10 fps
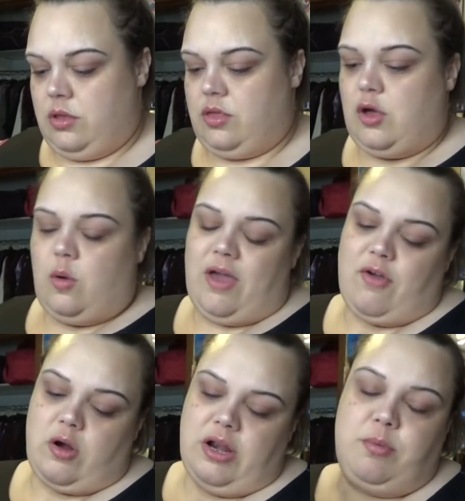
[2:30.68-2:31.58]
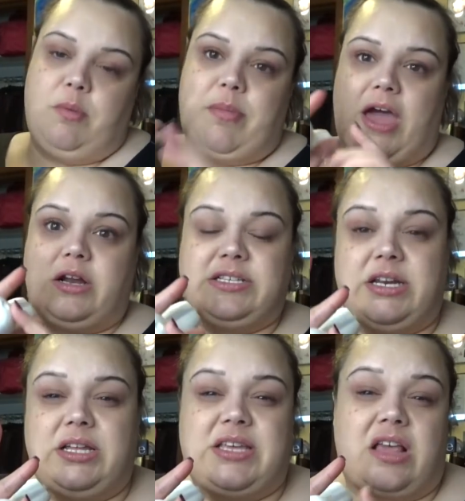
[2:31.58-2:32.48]
So I've already put batteries in
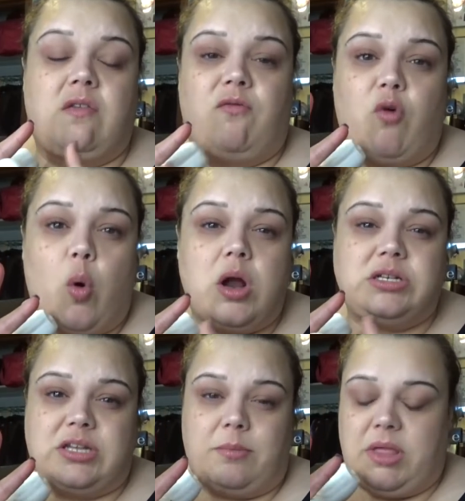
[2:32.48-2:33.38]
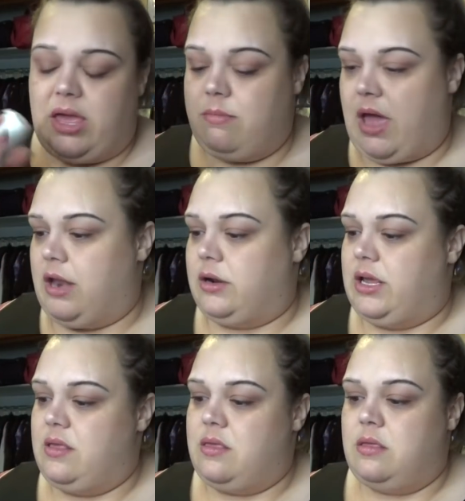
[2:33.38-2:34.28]
it. It takes four double A
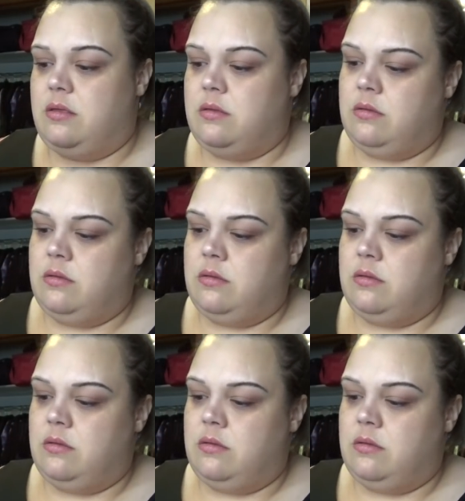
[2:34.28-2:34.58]
batteries.